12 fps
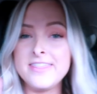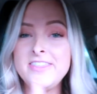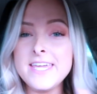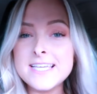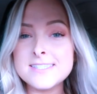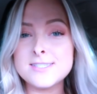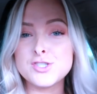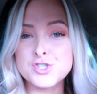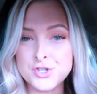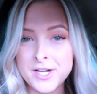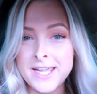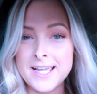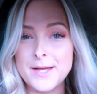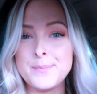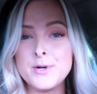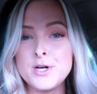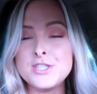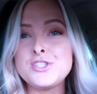This drink
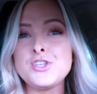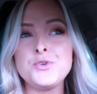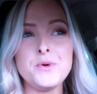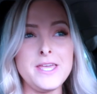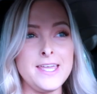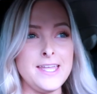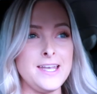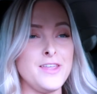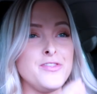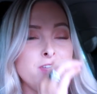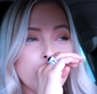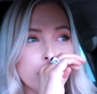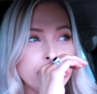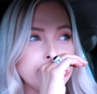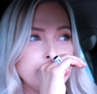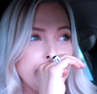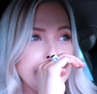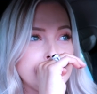puts you in the
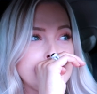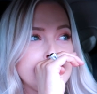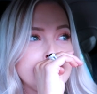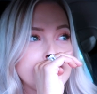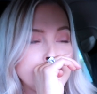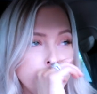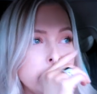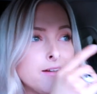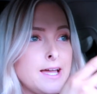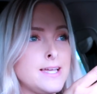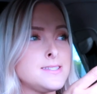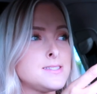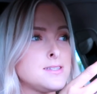Christmas spirit